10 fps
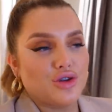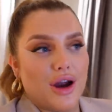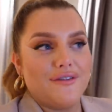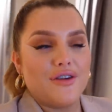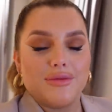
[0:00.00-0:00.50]

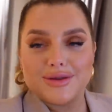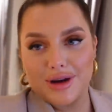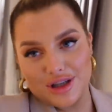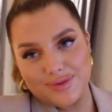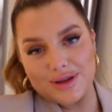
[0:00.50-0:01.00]
try and film as
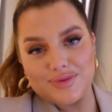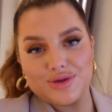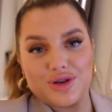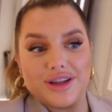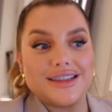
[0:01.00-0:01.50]
much as possible
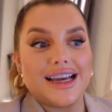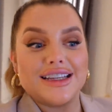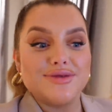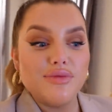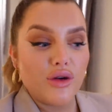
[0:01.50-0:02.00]
during the day
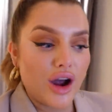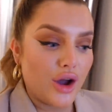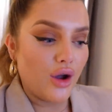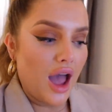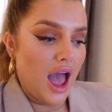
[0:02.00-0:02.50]

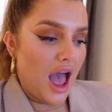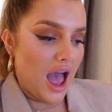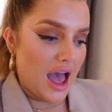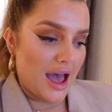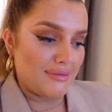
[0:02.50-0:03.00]
tomorrow.
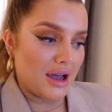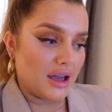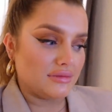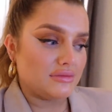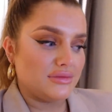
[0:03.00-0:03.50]
Um,
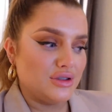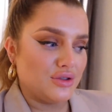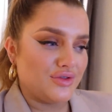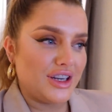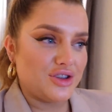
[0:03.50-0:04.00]

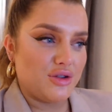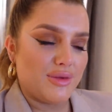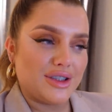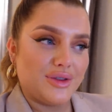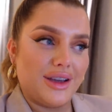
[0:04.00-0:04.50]
not really sure what
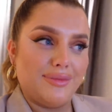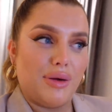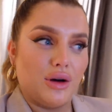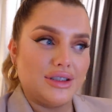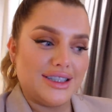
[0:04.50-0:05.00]
we're doing
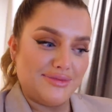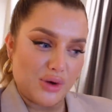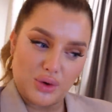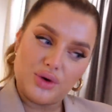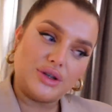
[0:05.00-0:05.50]
Pondy
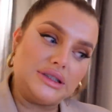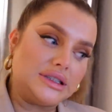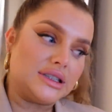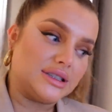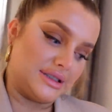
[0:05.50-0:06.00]
Morn.
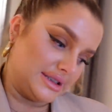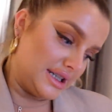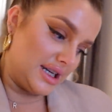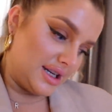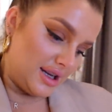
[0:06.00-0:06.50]

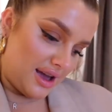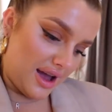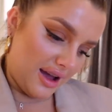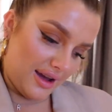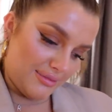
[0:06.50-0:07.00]

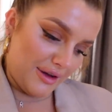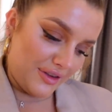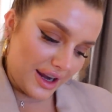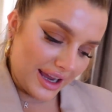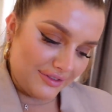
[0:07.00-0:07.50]
Um, I
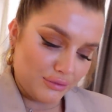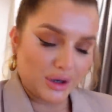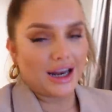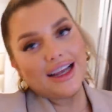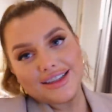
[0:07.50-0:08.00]
feel like I
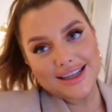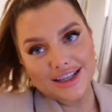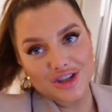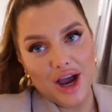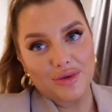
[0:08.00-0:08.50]
want to like sit
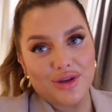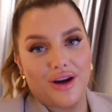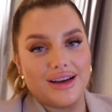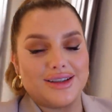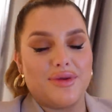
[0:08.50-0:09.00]
and chat with you
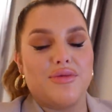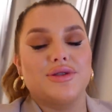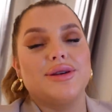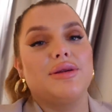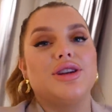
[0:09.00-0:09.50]
guys a little bit more,
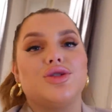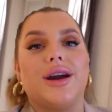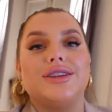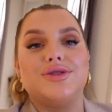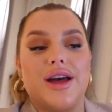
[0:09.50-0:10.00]
so I'm going to try
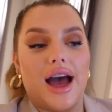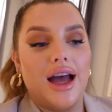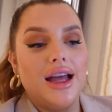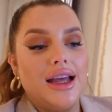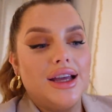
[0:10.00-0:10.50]
and do that.
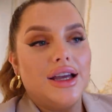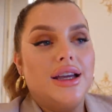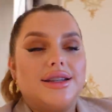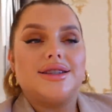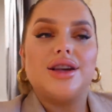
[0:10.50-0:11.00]

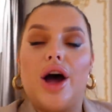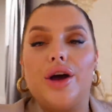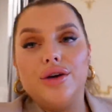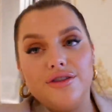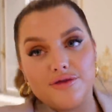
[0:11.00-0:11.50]

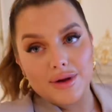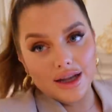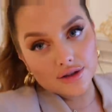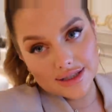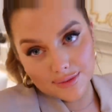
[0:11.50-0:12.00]
So, from a
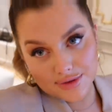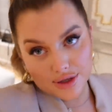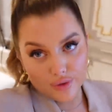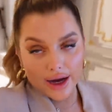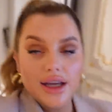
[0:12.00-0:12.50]
little
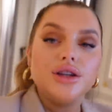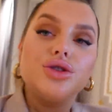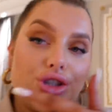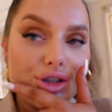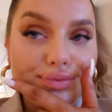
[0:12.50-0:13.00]
tipsy
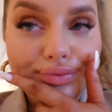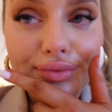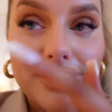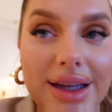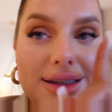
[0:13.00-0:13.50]
range,
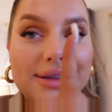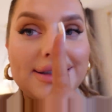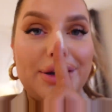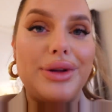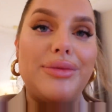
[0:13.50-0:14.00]

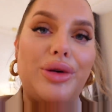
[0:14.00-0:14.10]
see you in the